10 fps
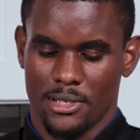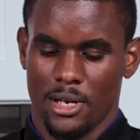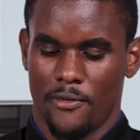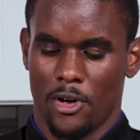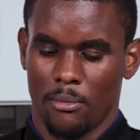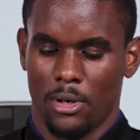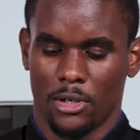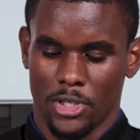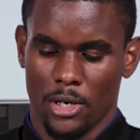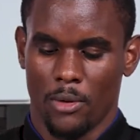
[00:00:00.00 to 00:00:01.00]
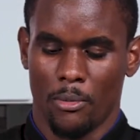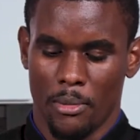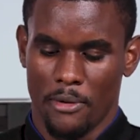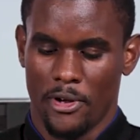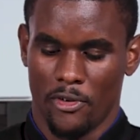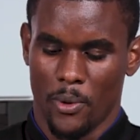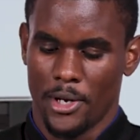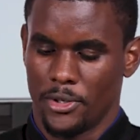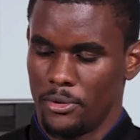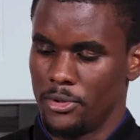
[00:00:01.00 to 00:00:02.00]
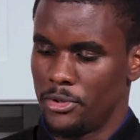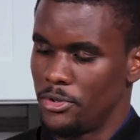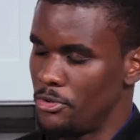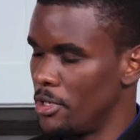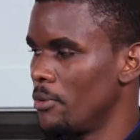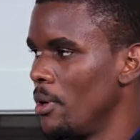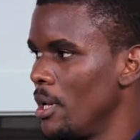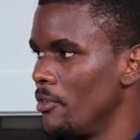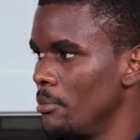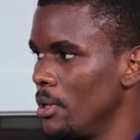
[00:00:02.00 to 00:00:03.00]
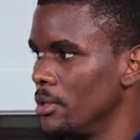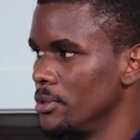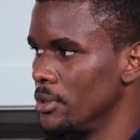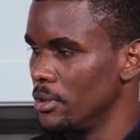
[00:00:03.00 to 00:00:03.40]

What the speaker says: the Sauvignon Blanc, a Chardonnay would be my favorite wine to drink while having a pasta.